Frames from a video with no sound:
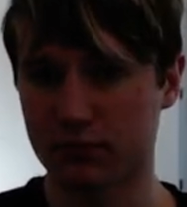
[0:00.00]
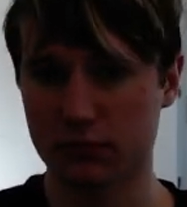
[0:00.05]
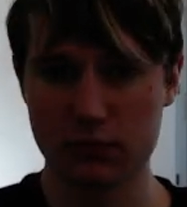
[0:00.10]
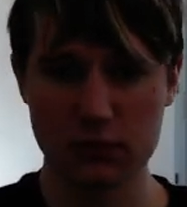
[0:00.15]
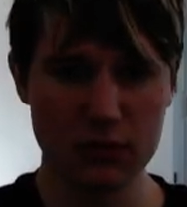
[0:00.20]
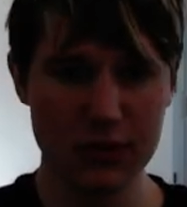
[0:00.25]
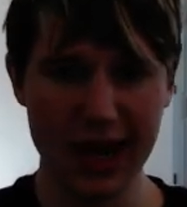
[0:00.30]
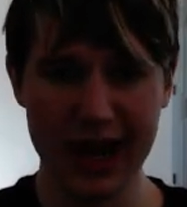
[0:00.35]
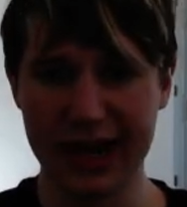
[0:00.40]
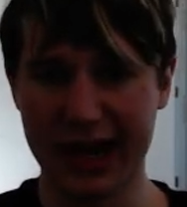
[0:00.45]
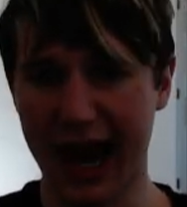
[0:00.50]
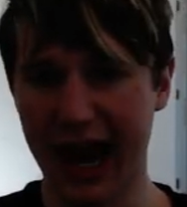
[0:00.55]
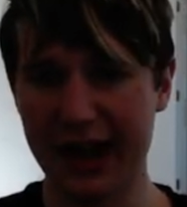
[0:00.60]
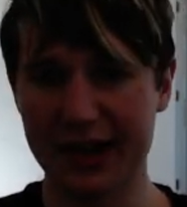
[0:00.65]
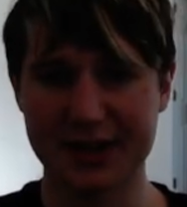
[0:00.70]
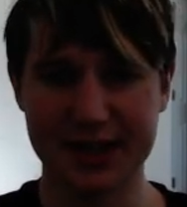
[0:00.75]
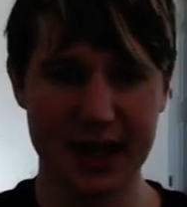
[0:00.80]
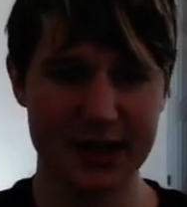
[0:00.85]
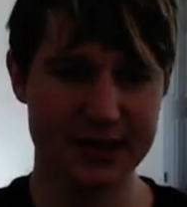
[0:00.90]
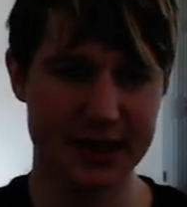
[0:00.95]
it kind of
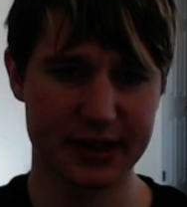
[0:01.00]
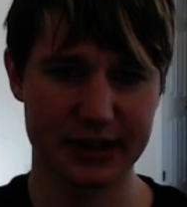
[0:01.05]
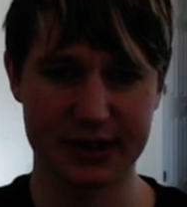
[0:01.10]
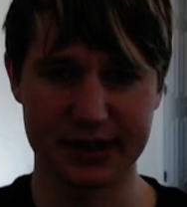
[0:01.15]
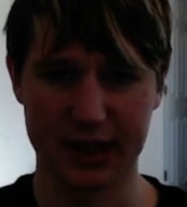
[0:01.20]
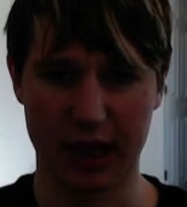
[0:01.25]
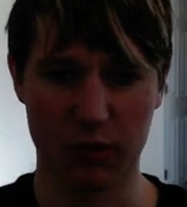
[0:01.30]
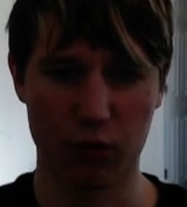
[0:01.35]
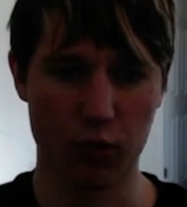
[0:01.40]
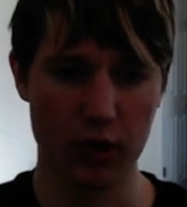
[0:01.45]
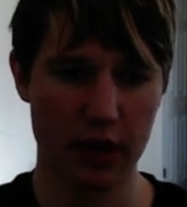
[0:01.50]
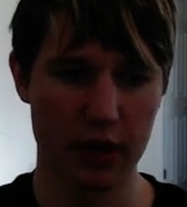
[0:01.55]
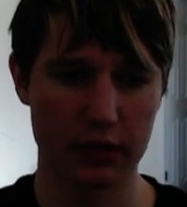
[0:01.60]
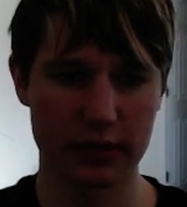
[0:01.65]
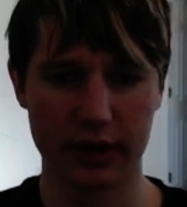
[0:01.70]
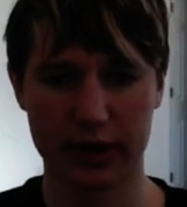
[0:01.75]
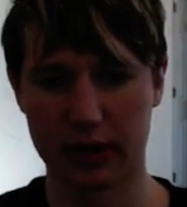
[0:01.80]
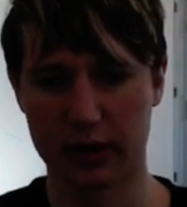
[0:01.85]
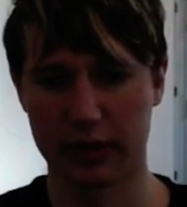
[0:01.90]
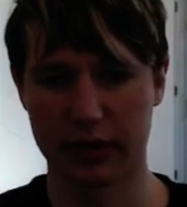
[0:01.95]
sounds like this like weird
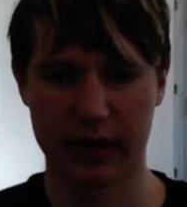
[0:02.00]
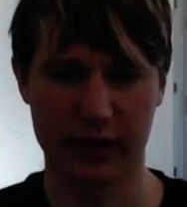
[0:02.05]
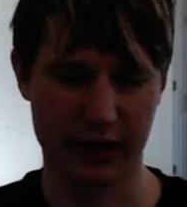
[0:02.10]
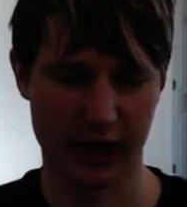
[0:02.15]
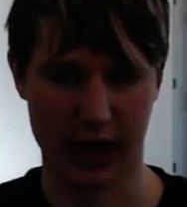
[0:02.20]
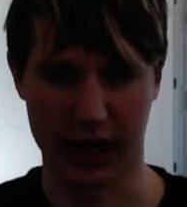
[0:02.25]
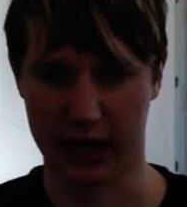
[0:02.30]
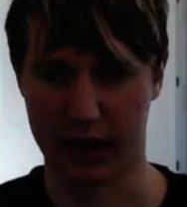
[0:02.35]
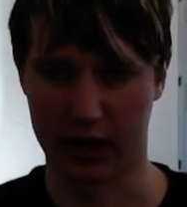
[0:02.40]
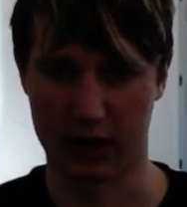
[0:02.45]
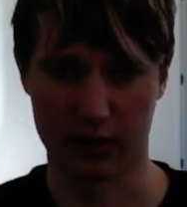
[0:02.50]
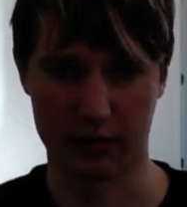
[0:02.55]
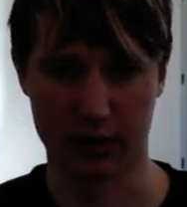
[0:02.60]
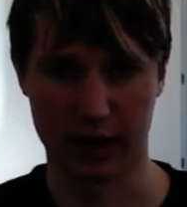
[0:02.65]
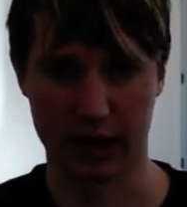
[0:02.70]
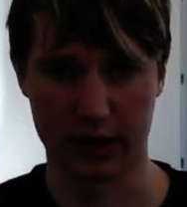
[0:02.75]
little, okay, you know, like,